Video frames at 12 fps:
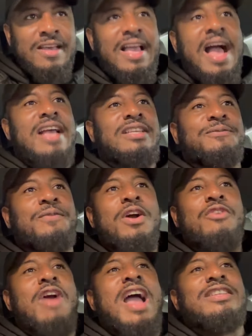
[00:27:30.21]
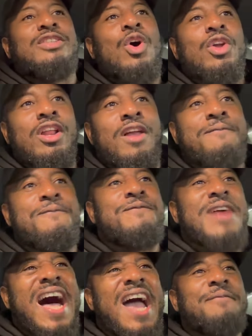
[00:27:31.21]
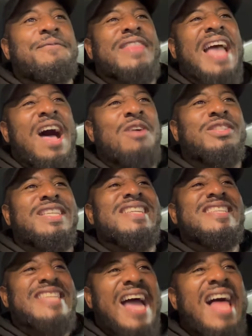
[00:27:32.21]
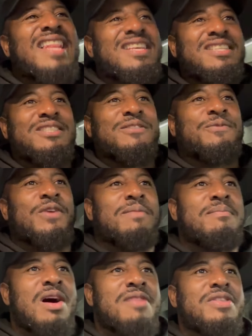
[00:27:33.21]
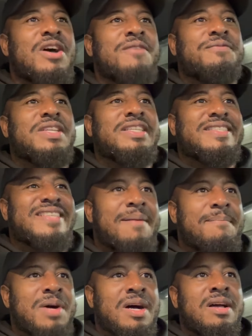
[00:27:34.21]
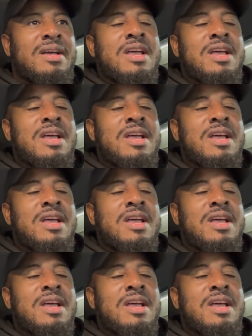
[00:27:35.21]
Guys, for a grand total of $5,000 for the month of December.